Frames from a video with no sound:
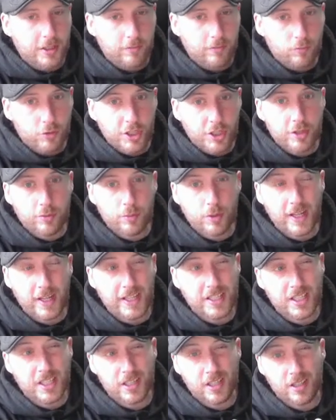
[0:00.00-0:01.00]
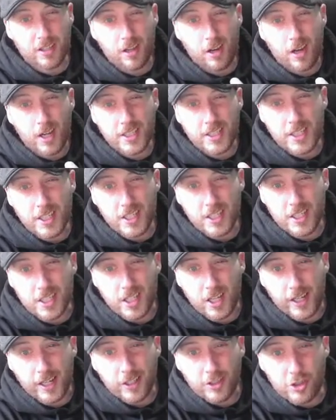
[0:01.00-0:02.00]
she's related to the ideas
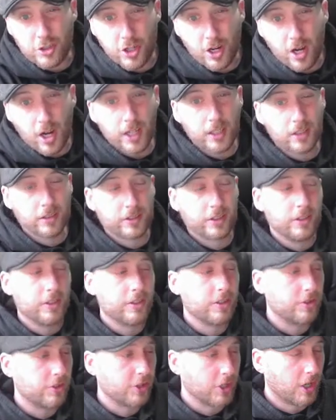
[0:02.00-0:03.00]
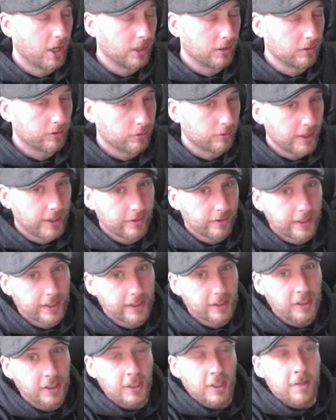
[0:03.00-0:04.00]
like childhood, child
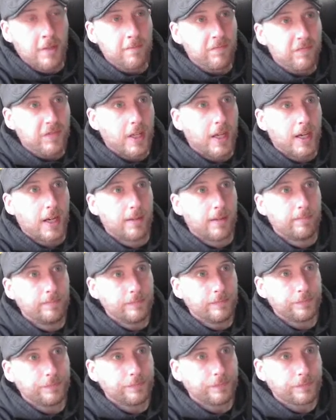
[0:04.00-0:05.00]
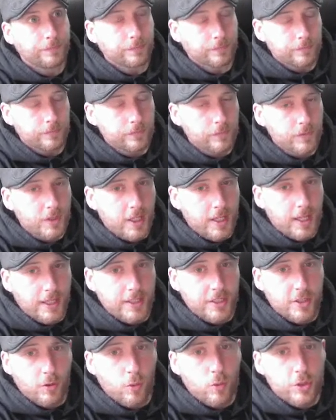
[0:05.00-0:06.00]
rearing,
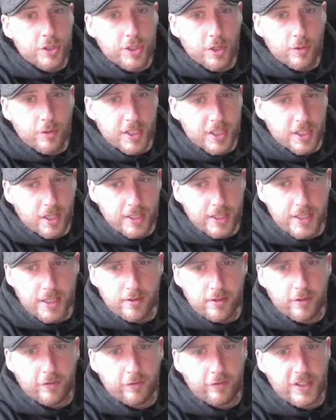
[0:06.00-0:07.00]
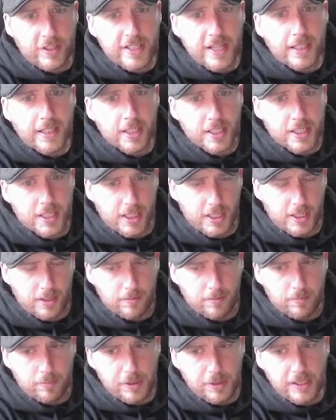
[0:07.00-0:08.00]
and also this idea of fidelity,
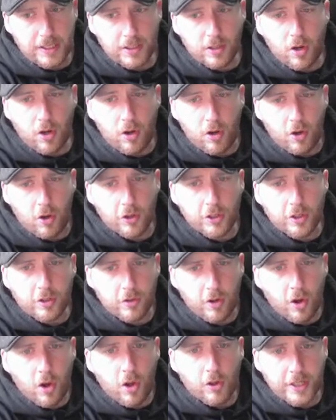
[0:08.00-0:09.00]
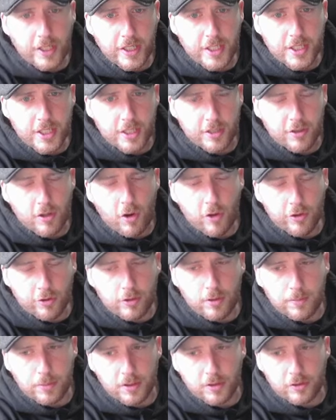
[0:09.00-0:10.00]
being honest and
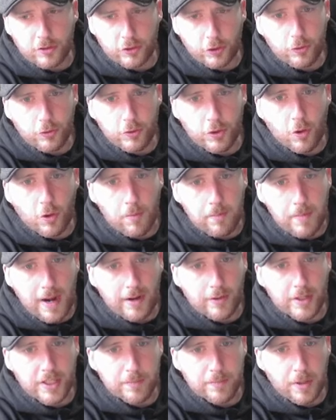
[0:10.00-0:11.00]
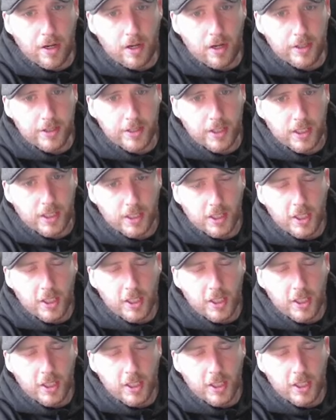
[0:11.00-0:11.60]
honourable to your married partner,